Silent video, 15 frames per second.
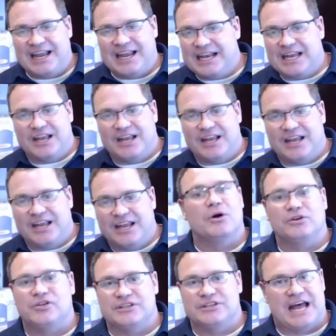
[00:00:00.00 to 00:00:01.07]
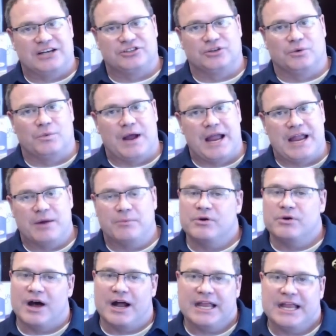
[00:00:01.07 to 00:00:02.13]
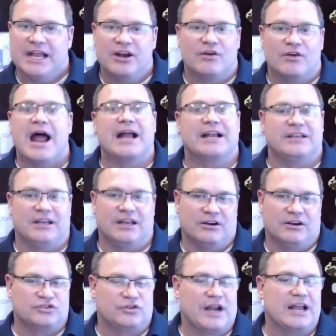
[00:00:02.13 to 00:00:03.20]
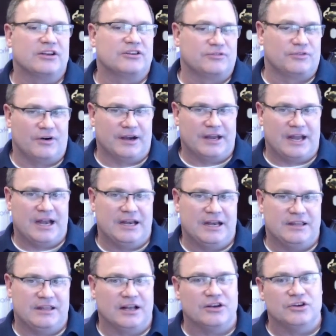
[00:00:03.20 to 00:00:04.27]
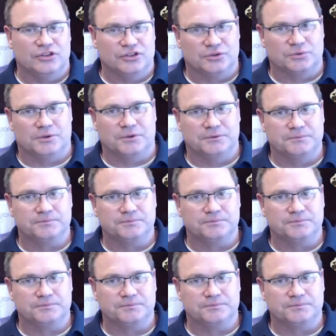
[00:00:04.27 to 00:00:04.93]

it is the most natural way, and we're not interacting or transferring anything unusual.